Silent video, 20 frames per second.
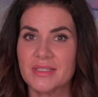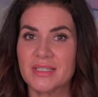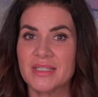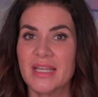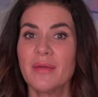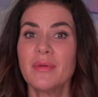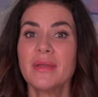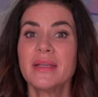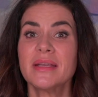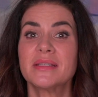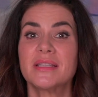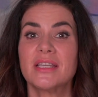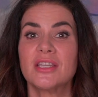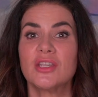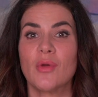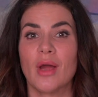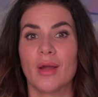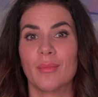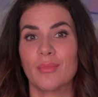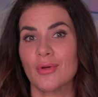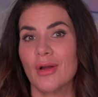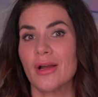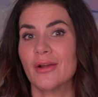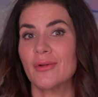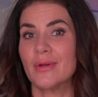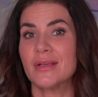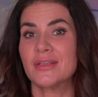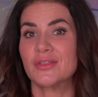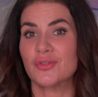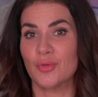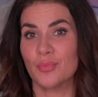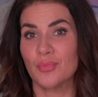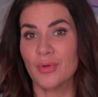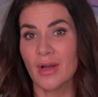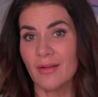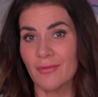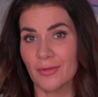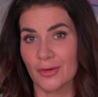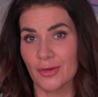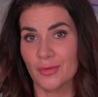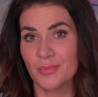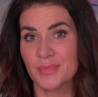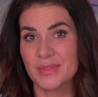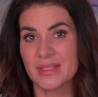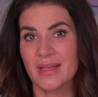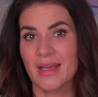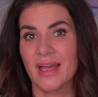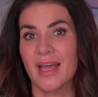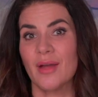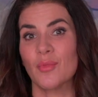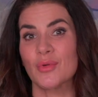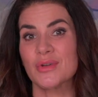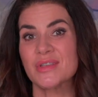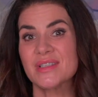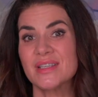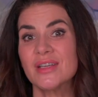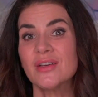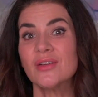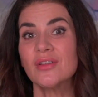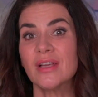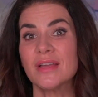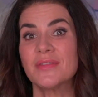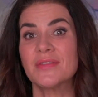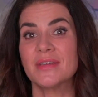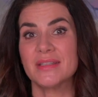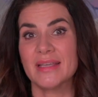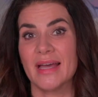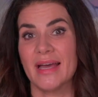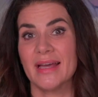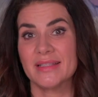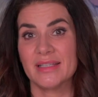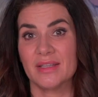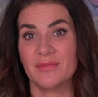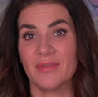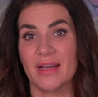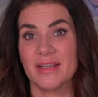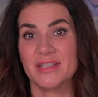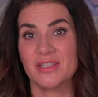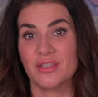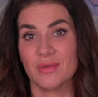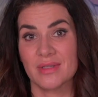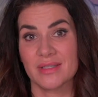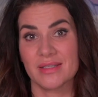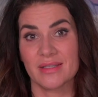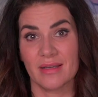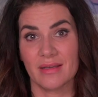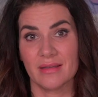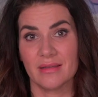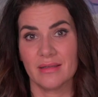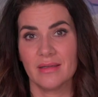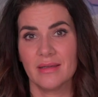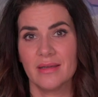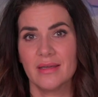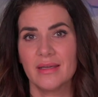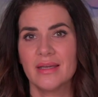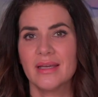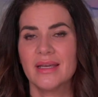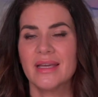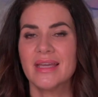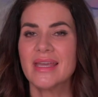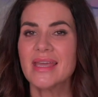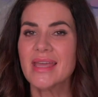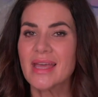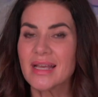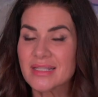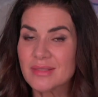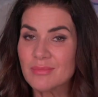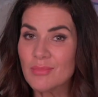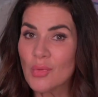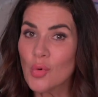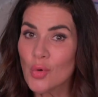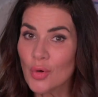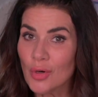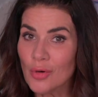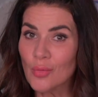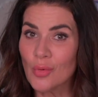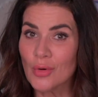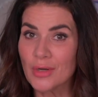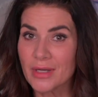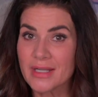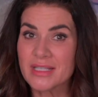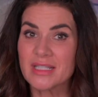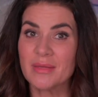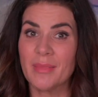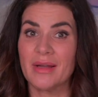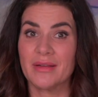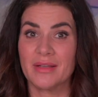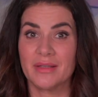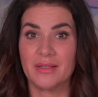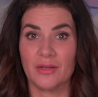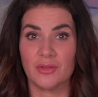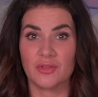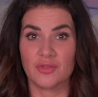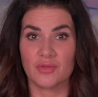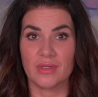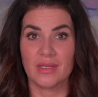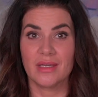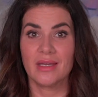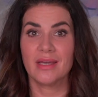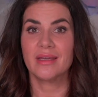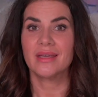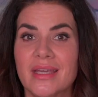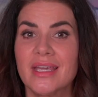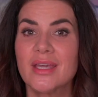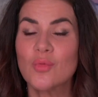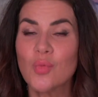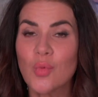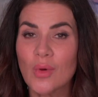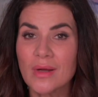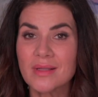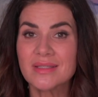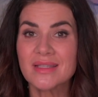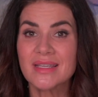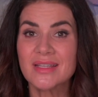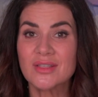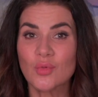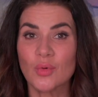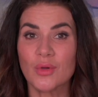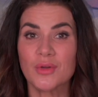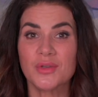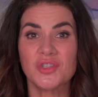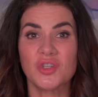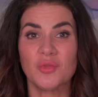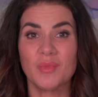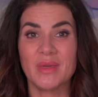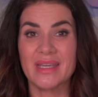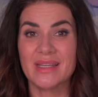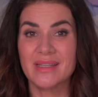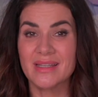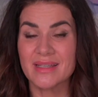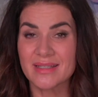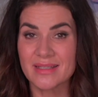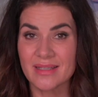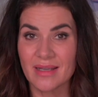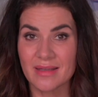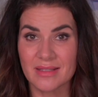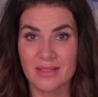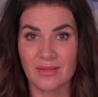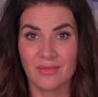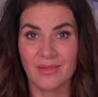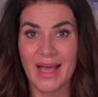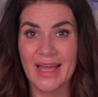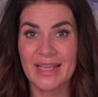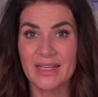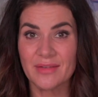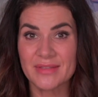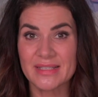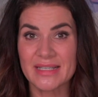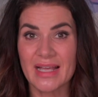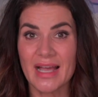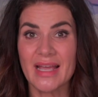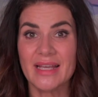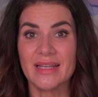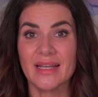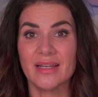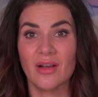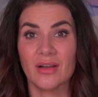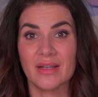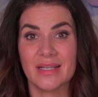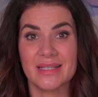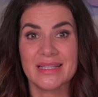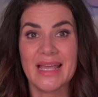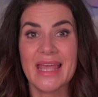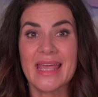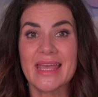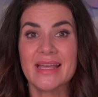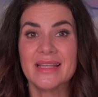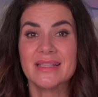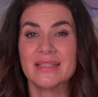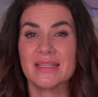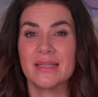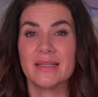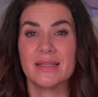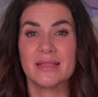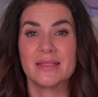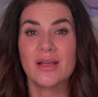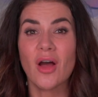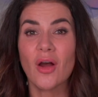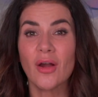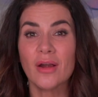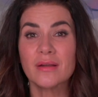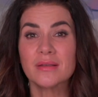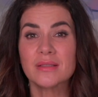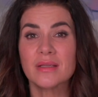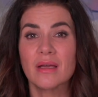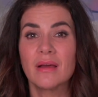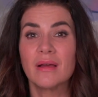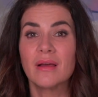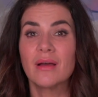Today we continue our progress through Proverbs, and we're still in the dad's advice to his son. He has more warnings about adultery. He wants these words to be in his son's line of sight and on his hands and in his heart.